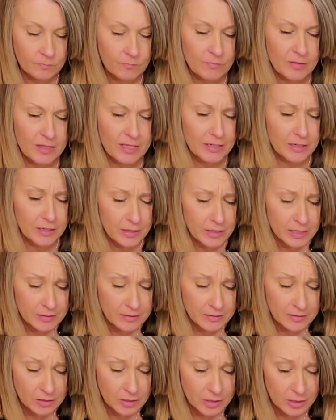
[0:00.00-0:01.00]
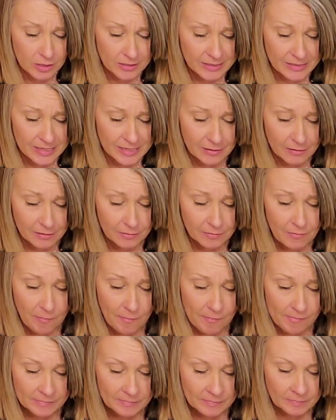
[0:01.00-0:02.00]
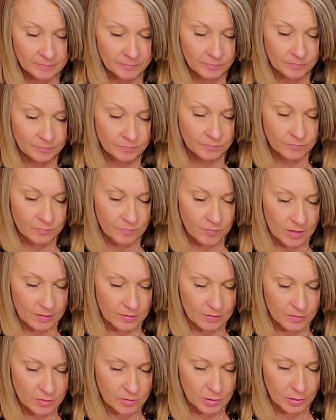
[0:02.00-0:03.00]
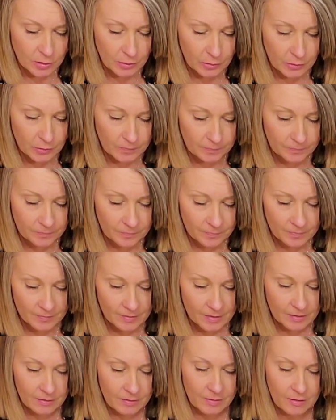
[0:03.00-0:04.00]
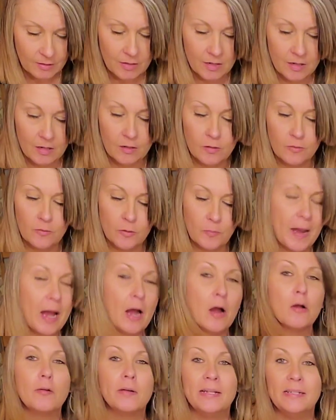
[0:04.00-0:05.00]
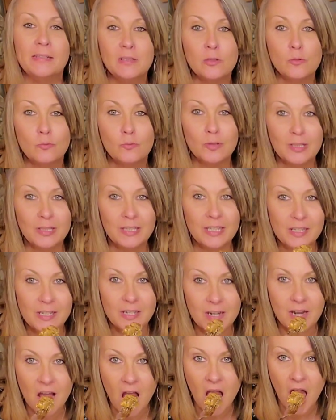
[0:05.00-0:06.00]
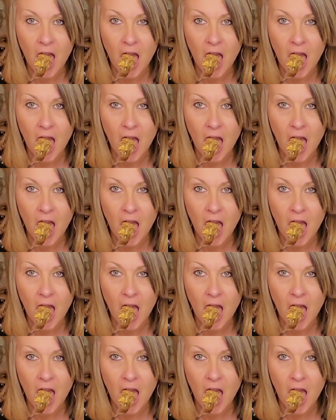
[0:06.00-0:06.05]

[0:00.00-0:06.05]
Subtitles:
The onions cooked down, so they're not overpowering. It's really good.